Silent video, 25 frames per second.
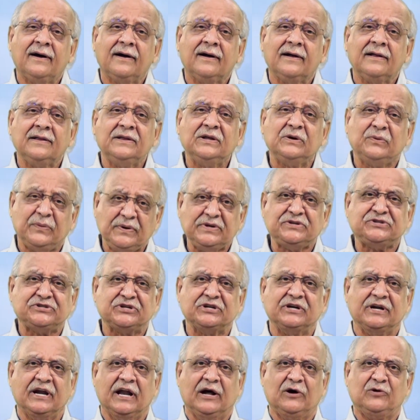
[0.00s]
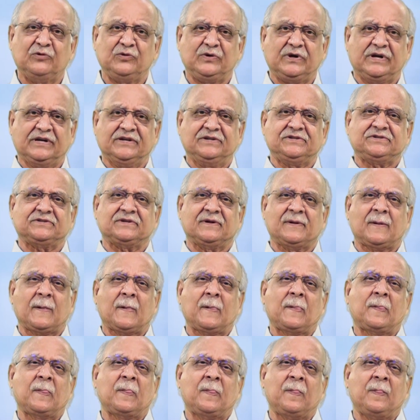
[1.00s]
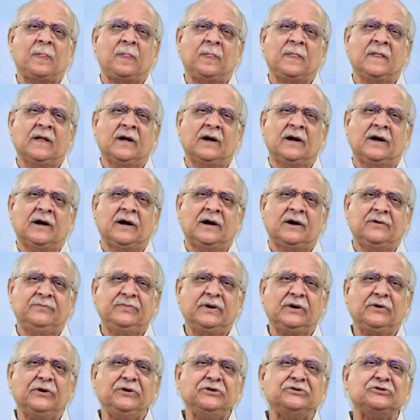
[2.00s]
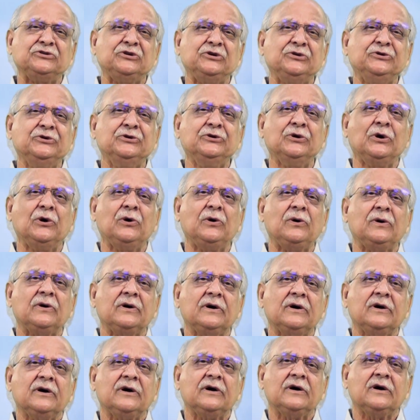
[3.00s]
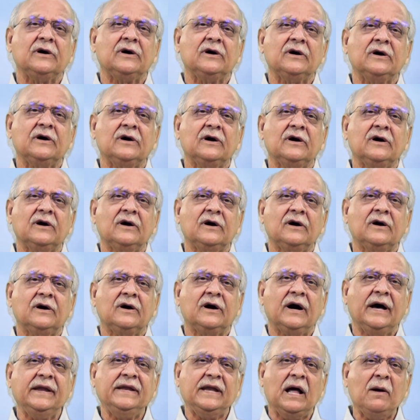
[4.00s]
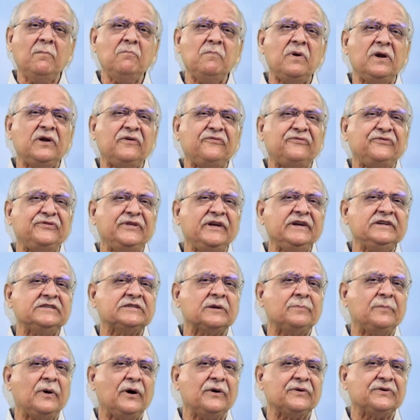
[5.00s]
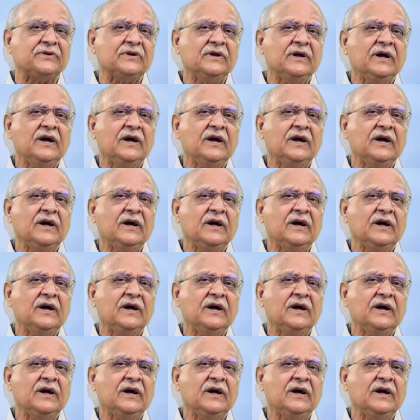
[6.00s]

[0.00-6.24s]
The question now is, we are going to know a number of things about